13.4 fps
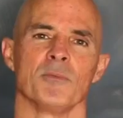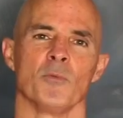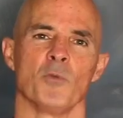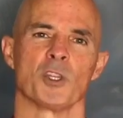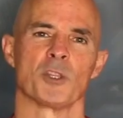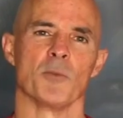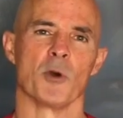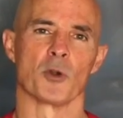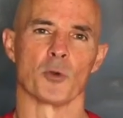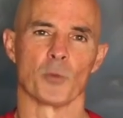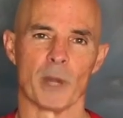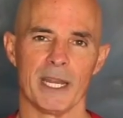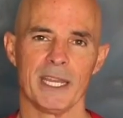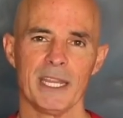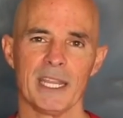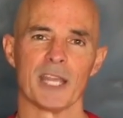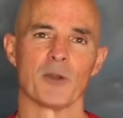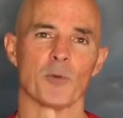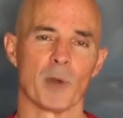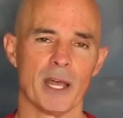With the motor ready
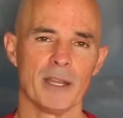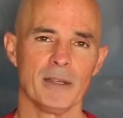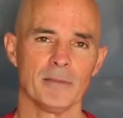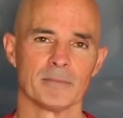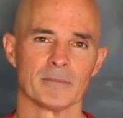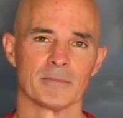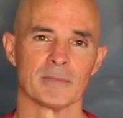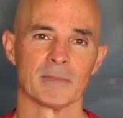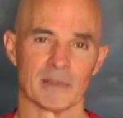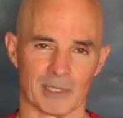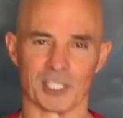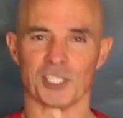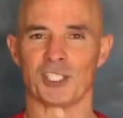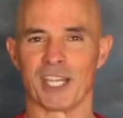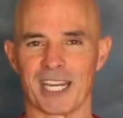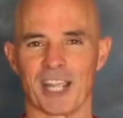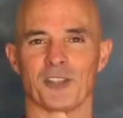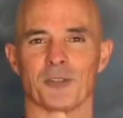and run, let's check out the